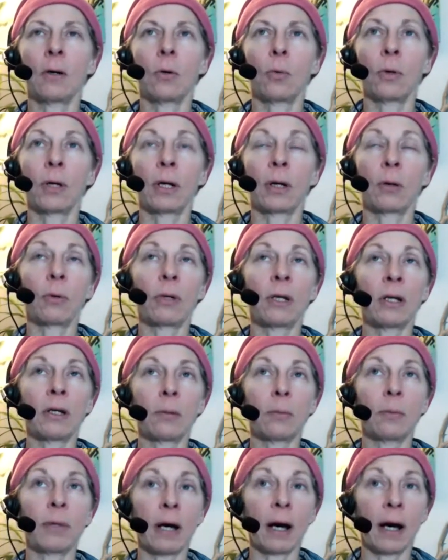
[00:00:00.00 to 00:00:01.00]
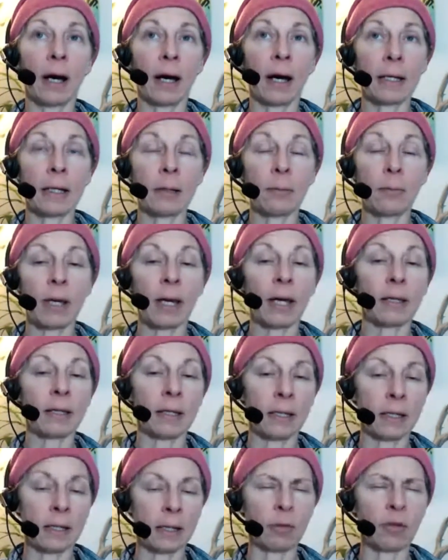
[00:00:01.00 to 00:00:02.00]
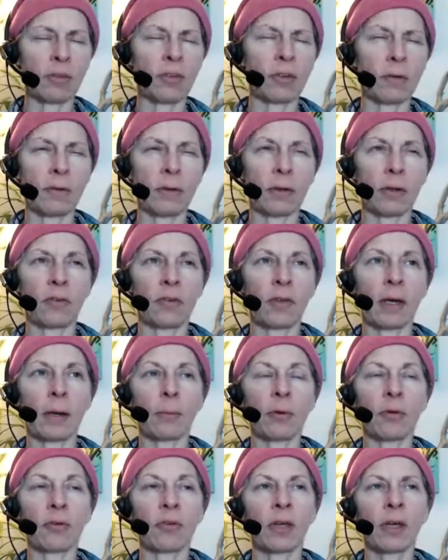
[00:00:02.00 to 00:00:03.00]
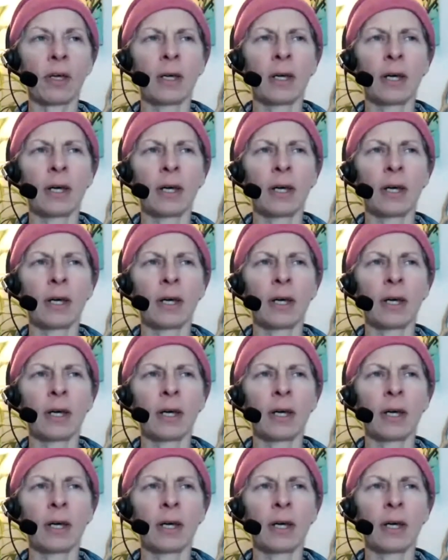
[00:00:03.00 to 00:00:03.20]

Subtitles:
When I went into be a high empath, again, I'm just giving you examples,